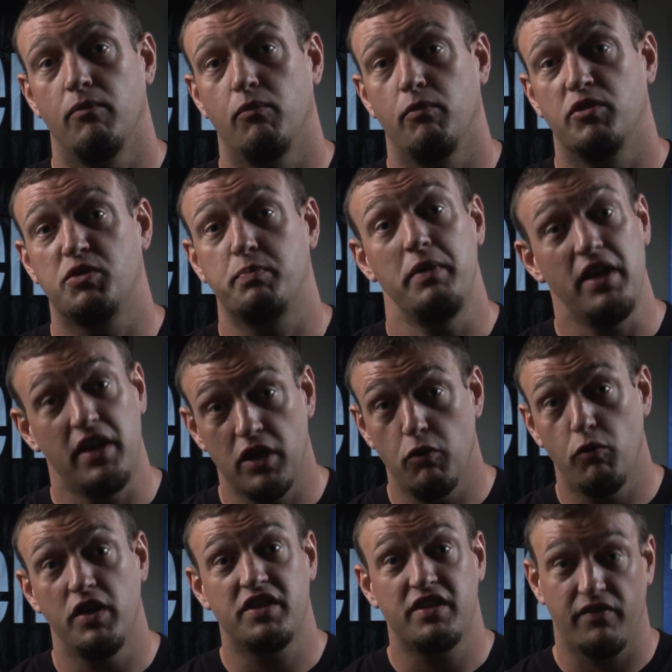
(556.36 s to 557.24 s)
Speaking of
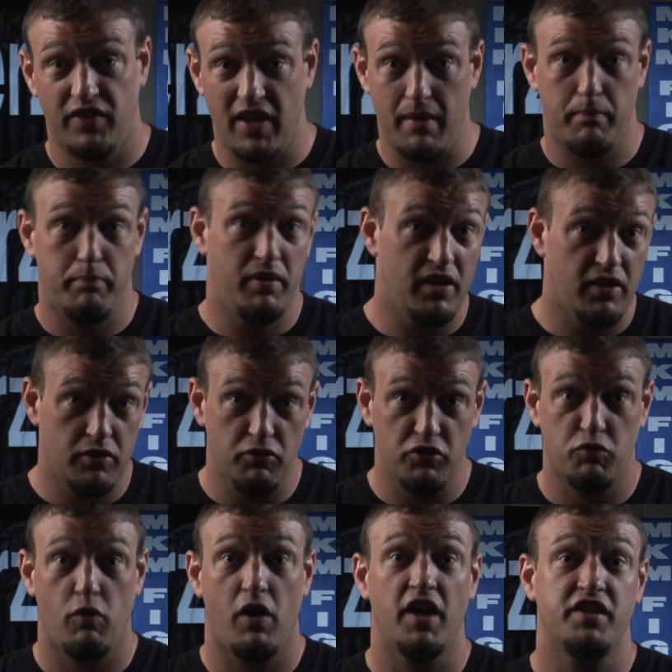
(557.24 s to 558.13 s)
which, if that big dude's
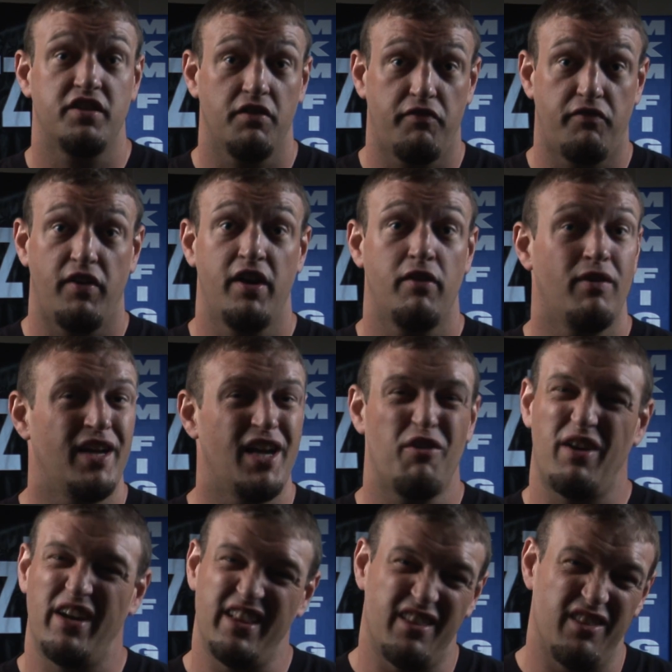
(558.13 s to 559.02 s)
watching the fight right now,
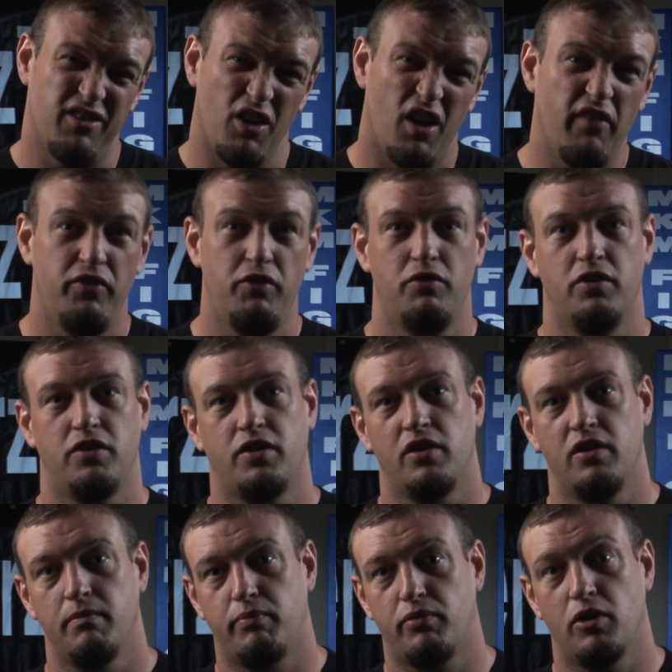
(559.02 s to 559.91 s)
I'd love you to
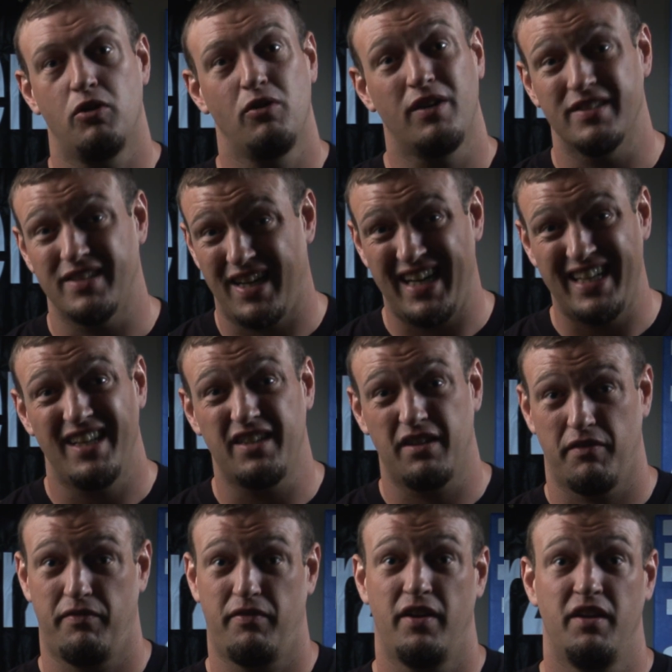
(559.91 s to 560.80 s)
turn pro, because I'd like to
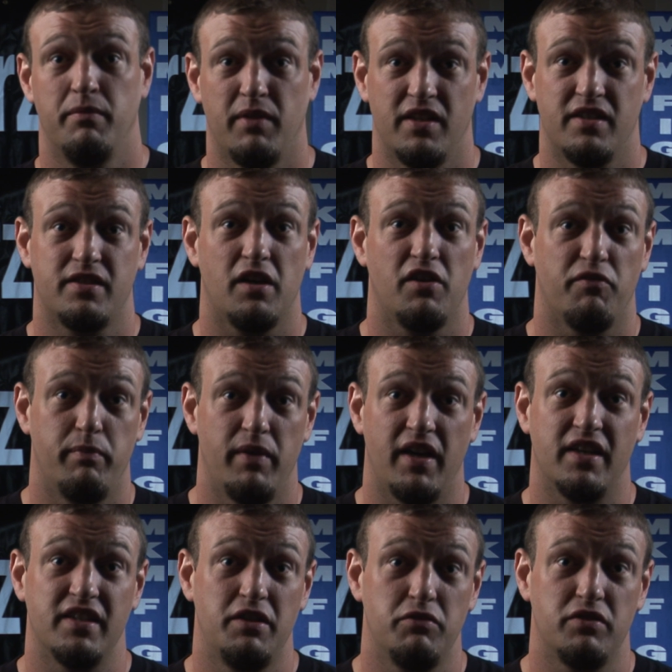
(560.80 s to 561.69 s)
fight you myself, man,
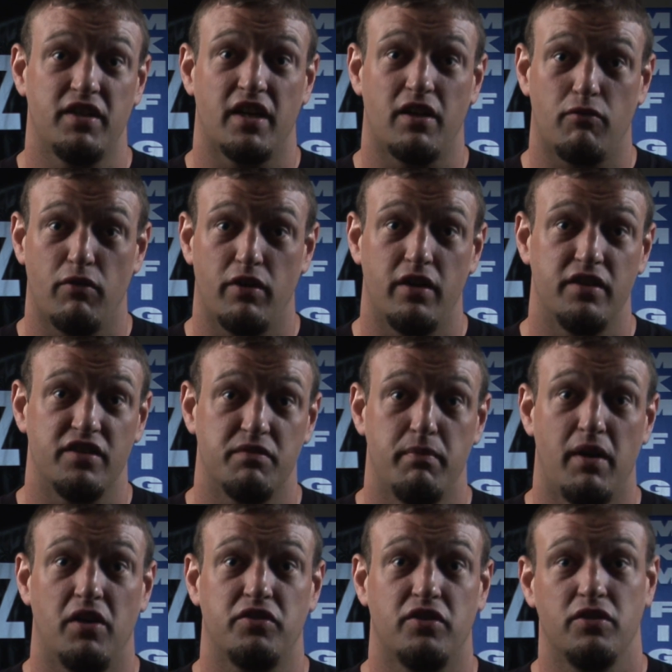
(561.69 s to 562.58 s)
because he was kind of running his
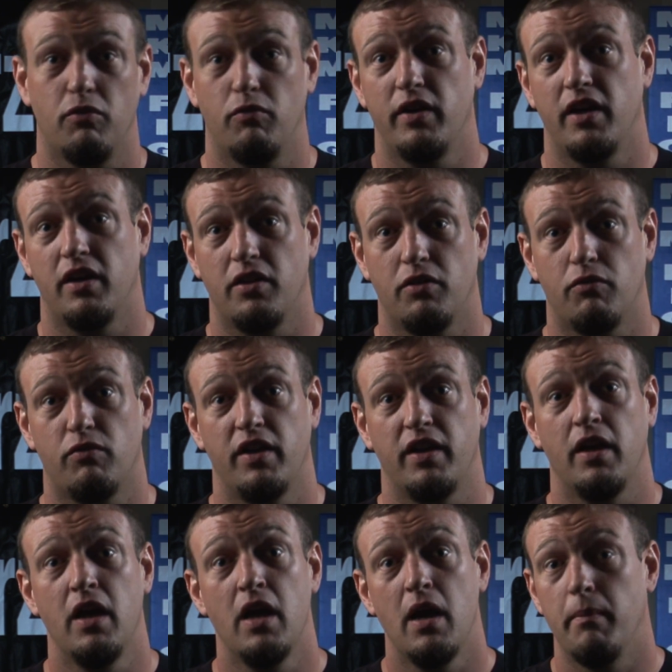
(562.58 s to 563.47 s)
mouth on the way out of the ring.
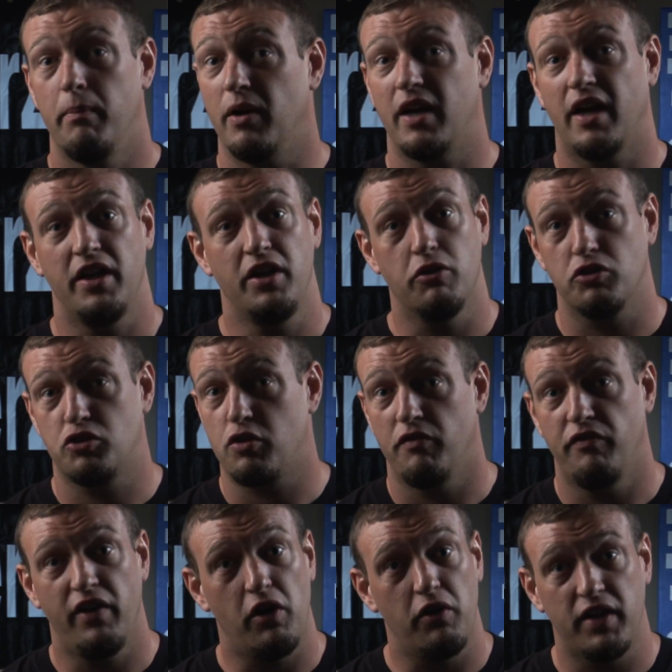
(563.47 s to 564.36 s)
But,
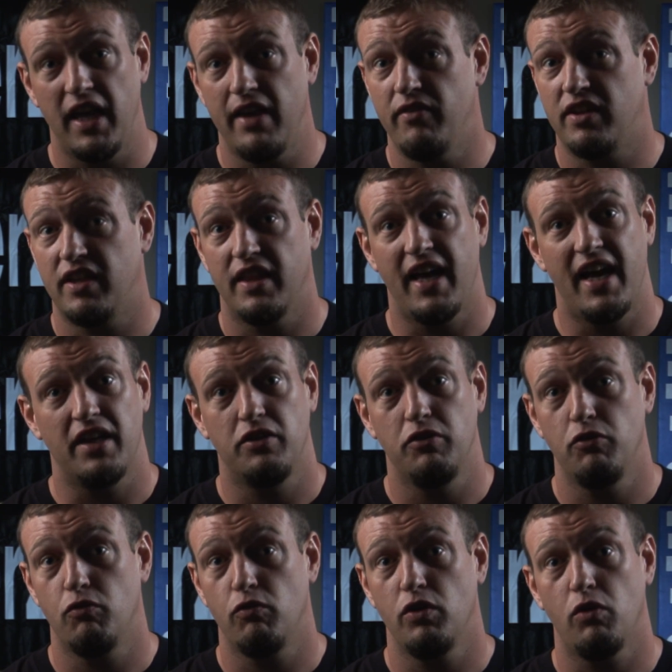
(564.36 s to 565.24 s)
Travell gave it to that
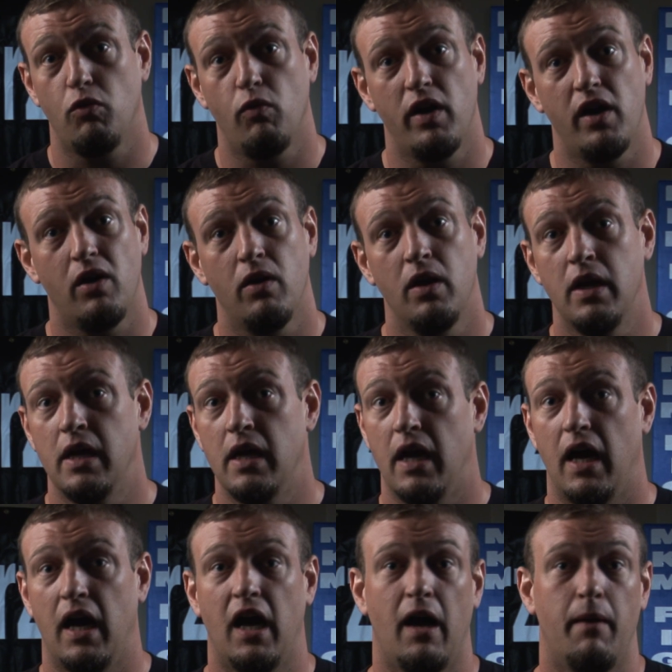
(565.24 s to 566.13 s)
dude real well.
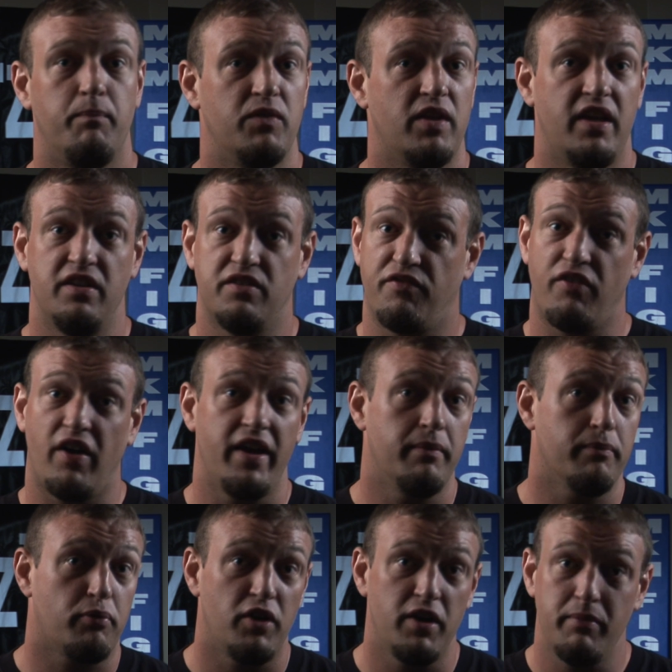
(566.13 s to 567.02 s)
He's fighting
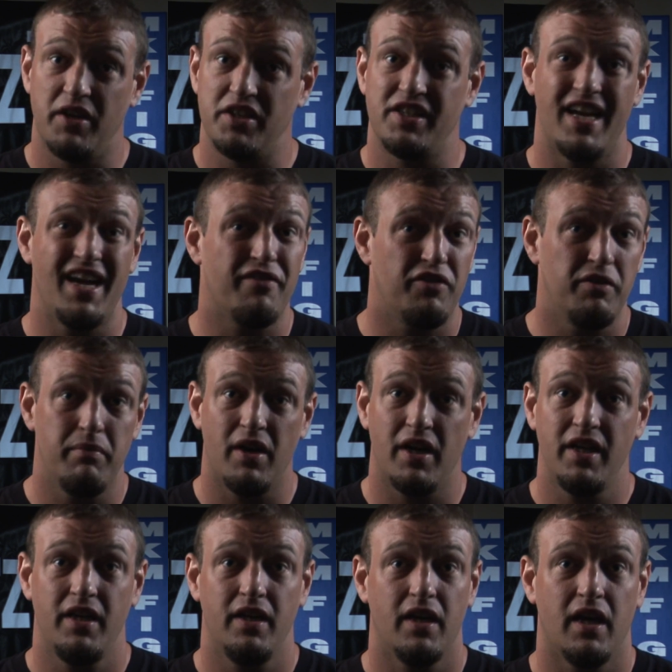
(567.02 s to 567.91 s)
pretty much
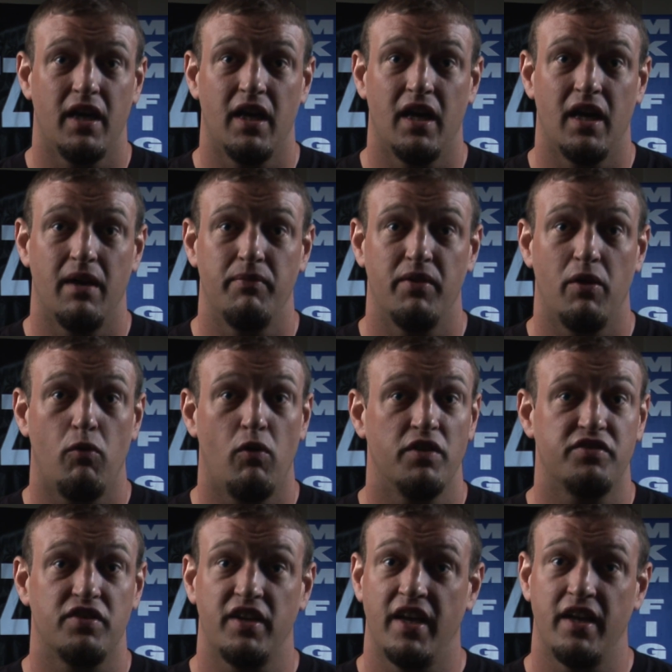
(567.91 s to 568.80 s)
everybody that
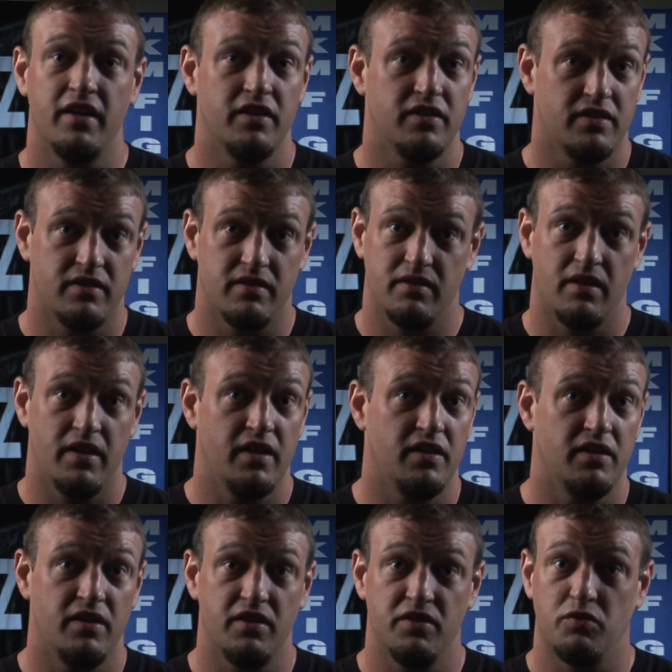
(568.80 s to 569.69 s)
wants to get in
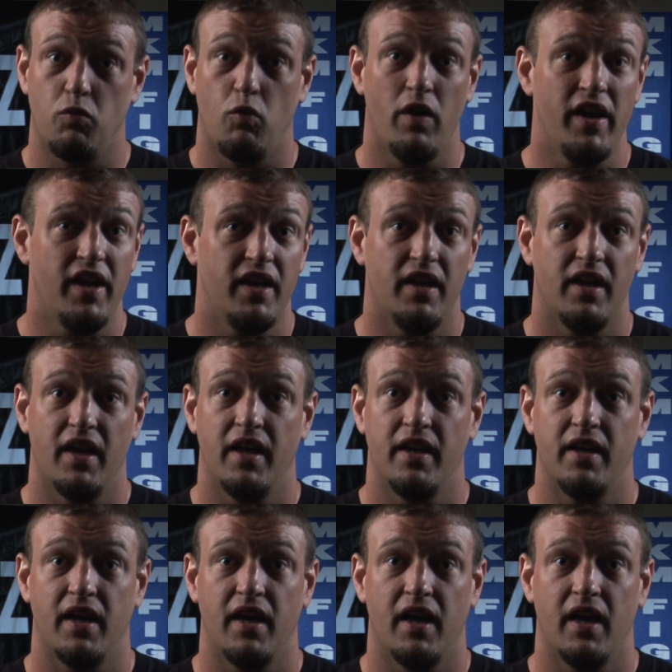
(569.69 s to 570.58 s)
his way, and